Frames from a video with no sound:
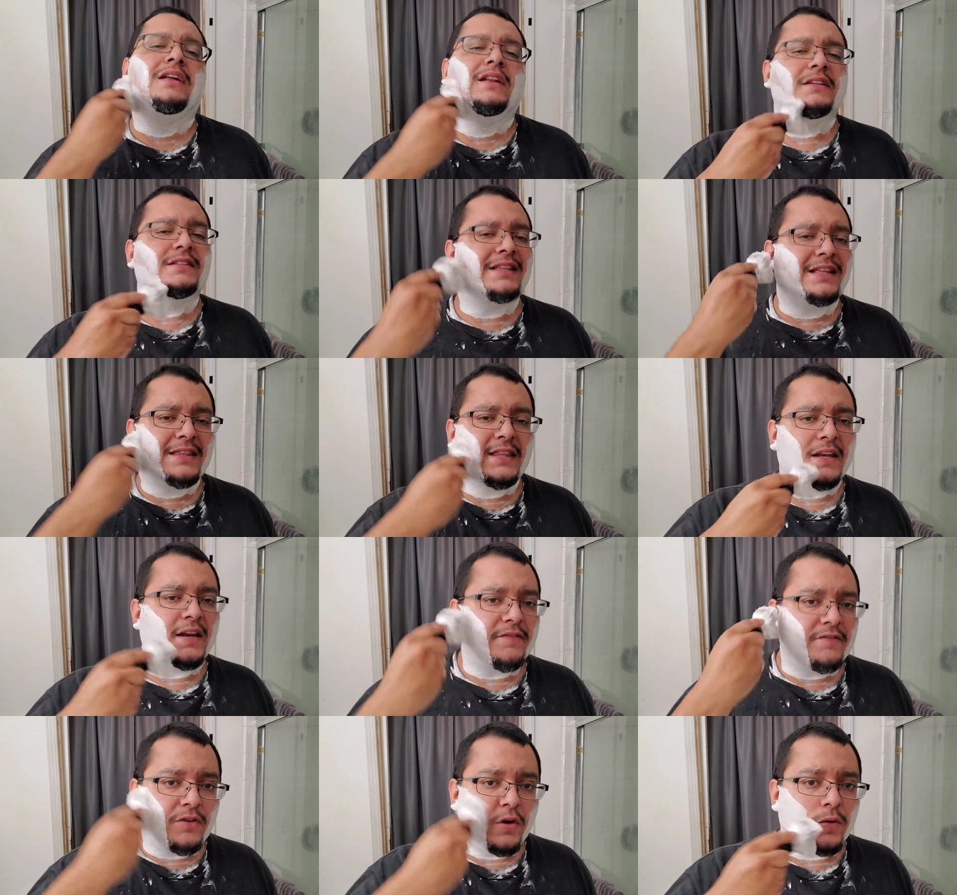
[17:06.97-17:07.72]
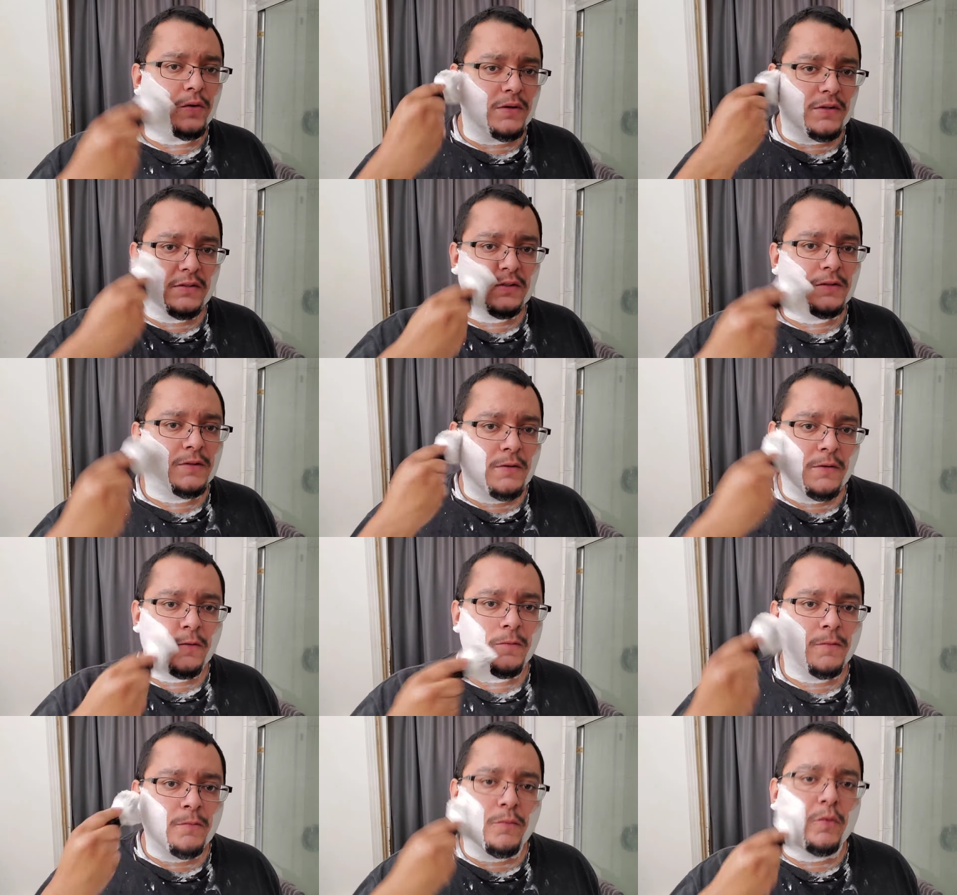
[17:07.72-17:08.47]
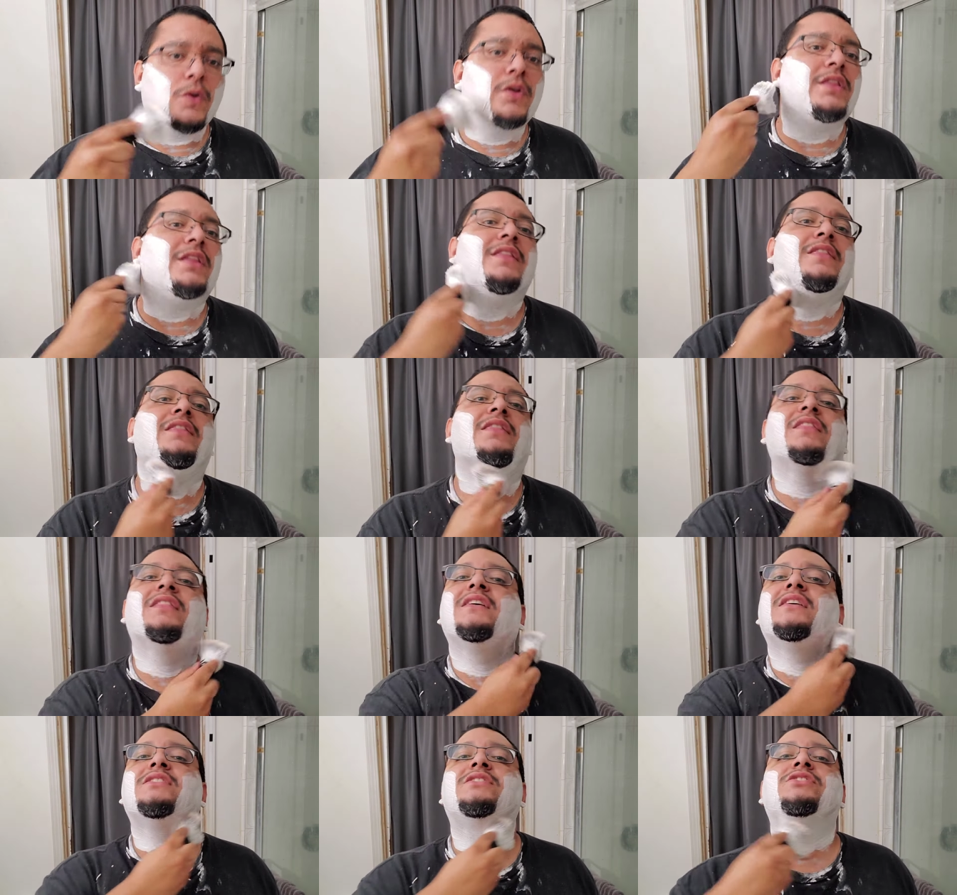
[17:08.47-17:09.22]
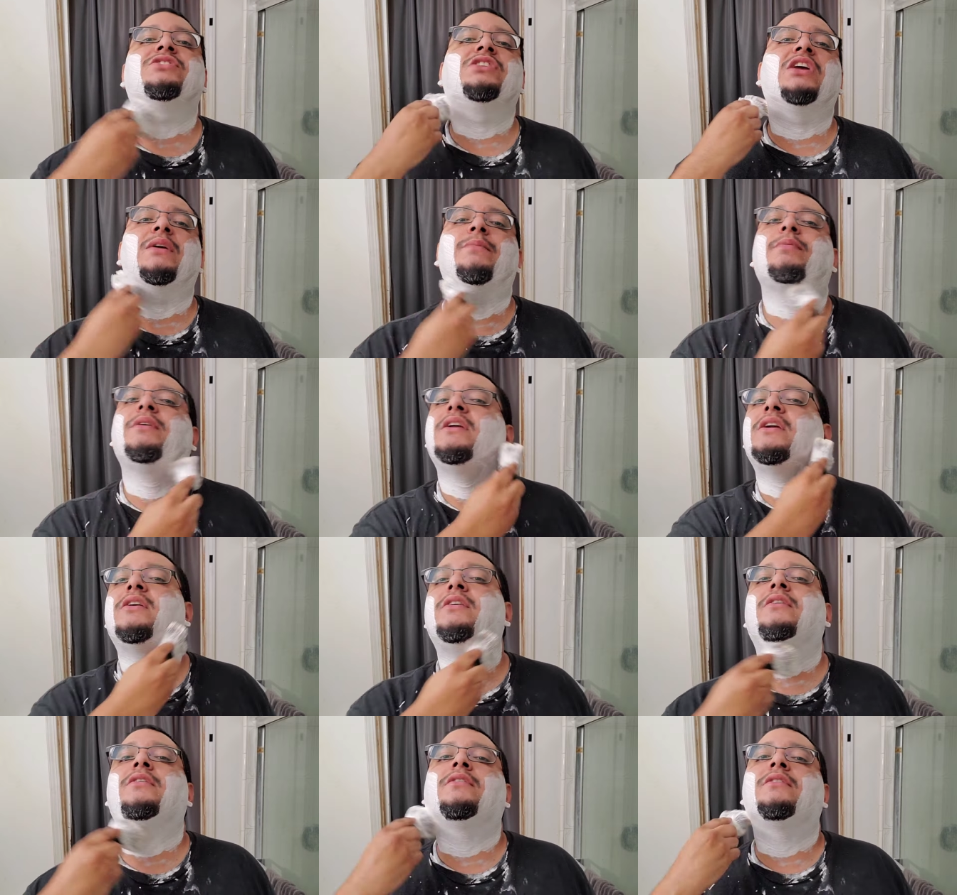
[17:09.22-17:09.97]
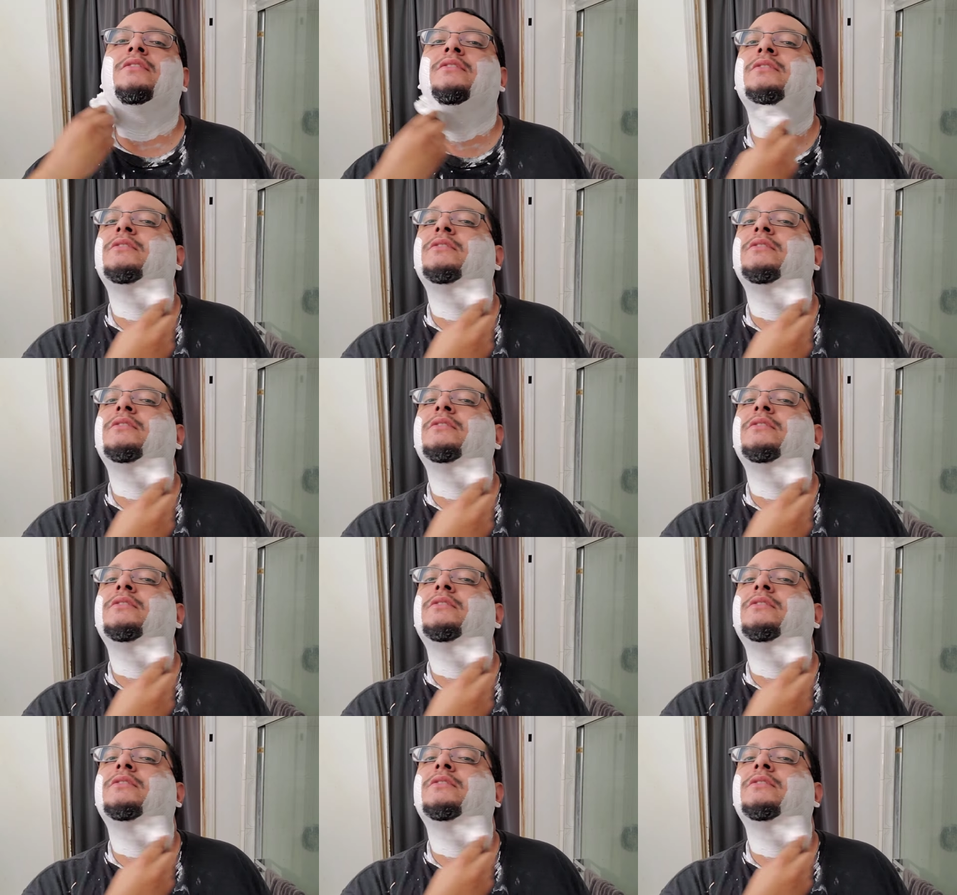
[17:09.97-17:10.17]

these not that I've noticed more than this shape here.